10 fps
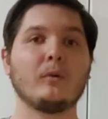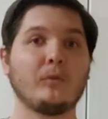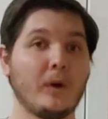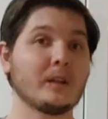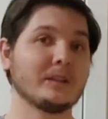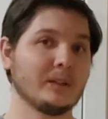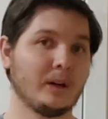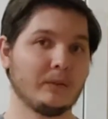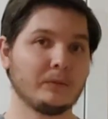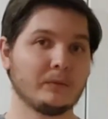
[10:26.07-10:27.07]
fall in
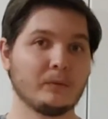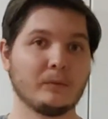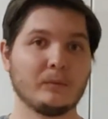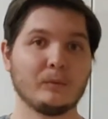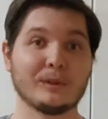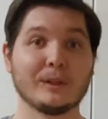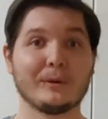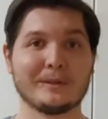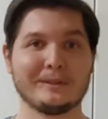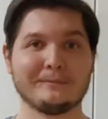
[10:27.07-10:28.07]
love with Loki.